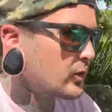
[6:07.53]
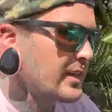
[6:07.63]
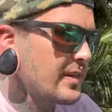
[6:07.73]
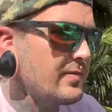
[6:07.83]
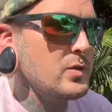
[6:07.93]

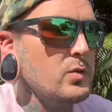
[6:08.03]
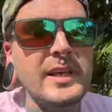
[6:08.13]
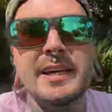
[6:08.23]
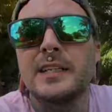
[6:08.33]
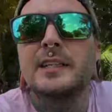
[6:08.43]
give you
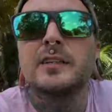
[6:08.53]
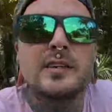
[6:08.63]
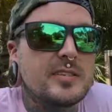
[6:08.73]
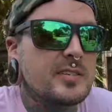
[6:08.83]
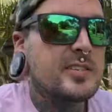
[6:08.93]
like a little
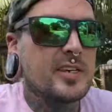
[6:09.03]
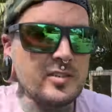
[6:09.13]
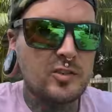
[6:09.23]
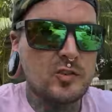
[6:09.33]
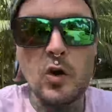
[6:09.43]
assist.
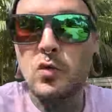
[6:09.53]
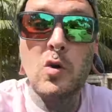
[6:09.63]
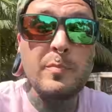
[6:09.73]
So it won't